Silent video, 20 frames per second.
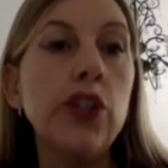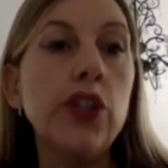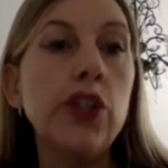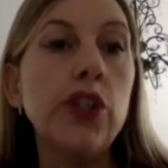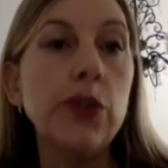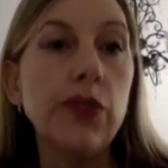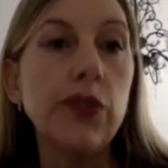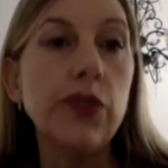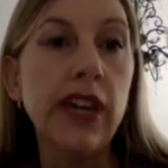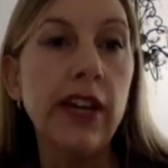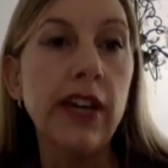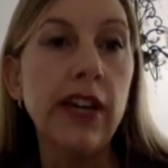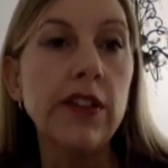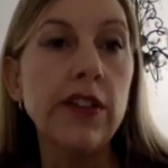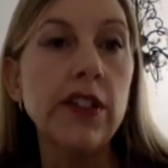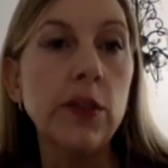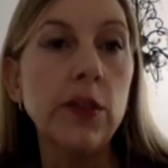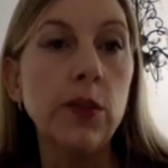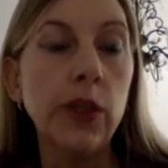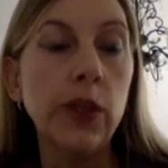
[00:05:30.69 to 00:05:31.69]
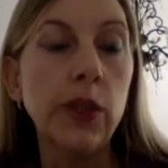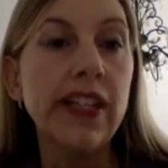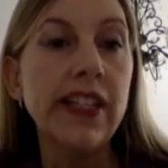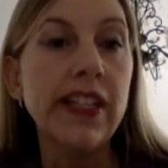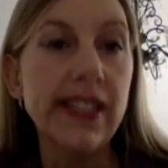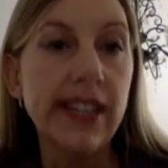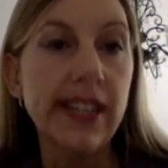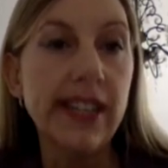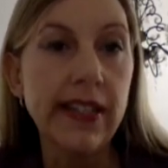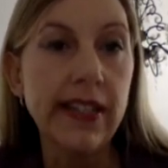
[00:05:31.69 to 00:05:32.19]
in 2,000 and 1 in
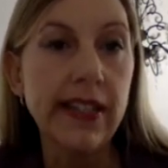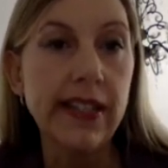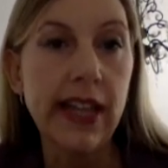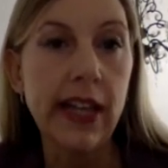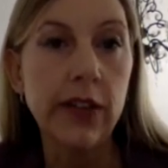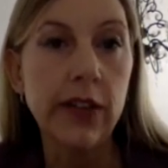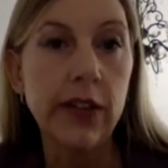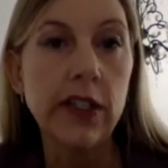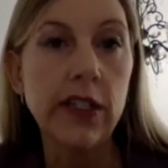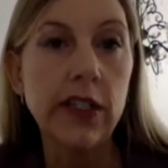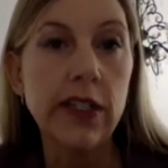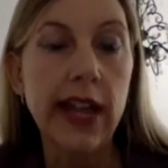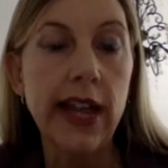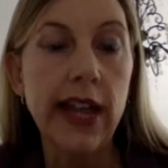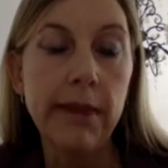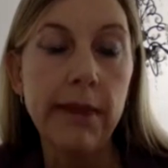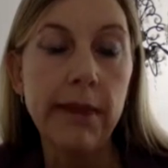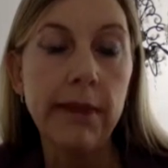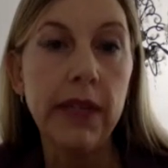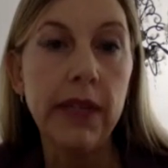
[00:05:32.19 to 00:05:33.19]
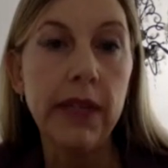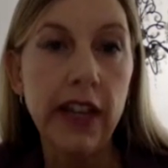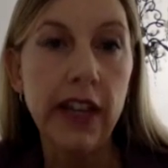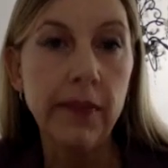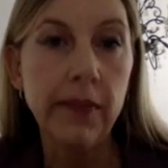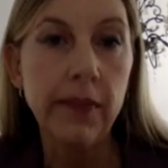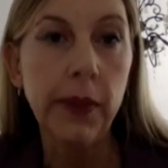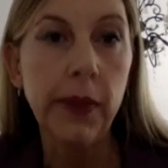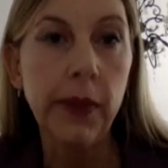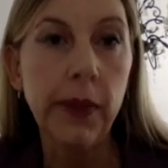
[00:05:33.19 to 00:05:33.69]
6,000
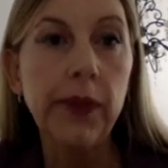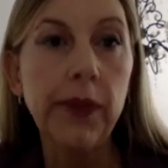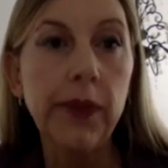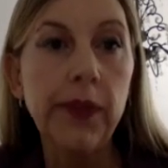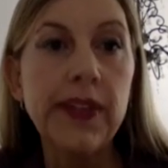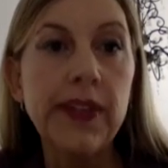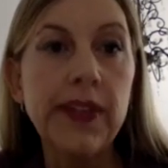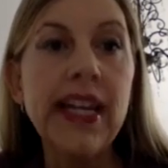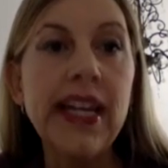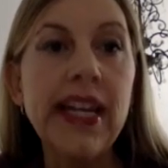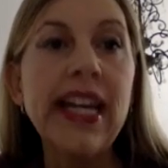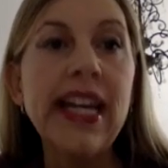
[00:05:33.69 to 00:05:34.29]
live births.